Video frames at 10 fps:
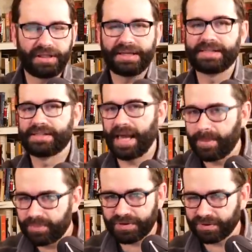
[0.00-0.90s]

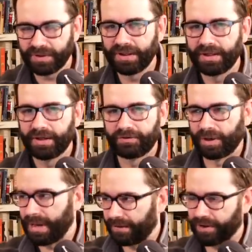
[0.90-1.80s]
exempt
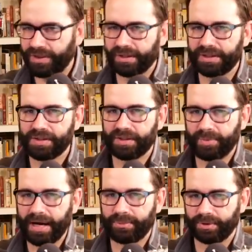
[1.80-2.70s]
from everything that's in the
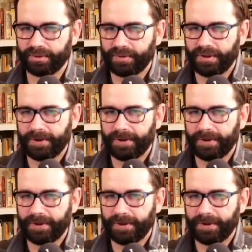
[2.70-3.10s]
Bible.